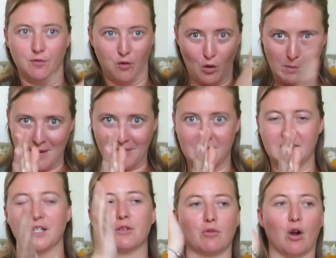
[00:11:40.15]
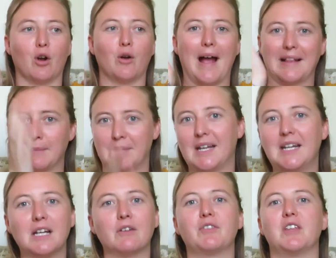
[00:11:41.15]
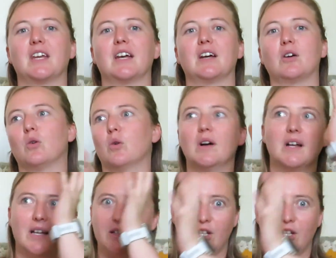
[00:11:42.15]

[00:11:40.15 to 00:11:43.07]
4 months in a row, at the beginning of the year, or,